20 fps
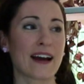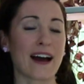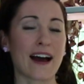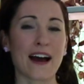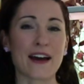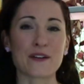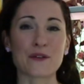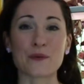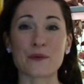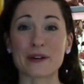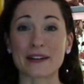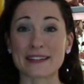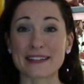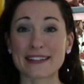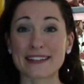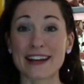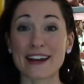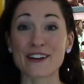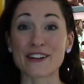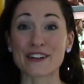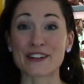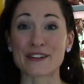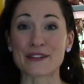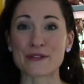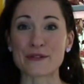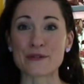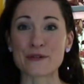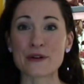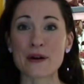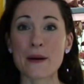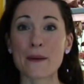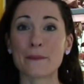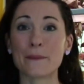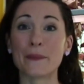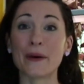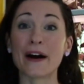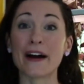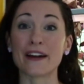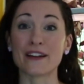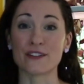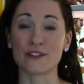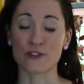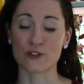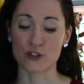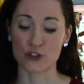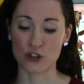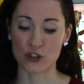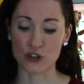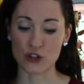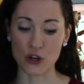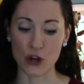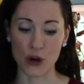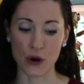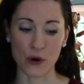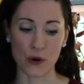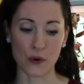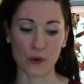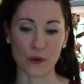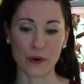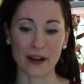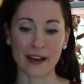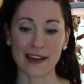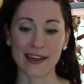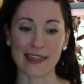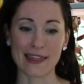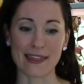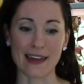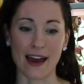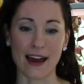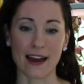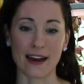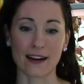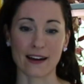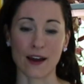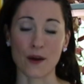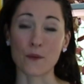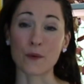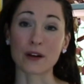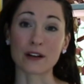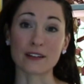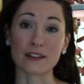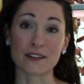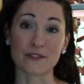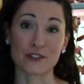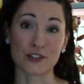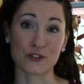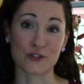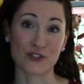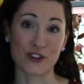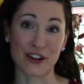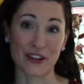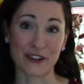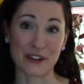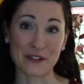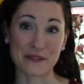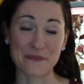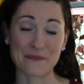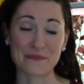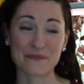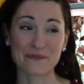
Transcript: I don't want to scare you, but you should know that I want to live in a trailer.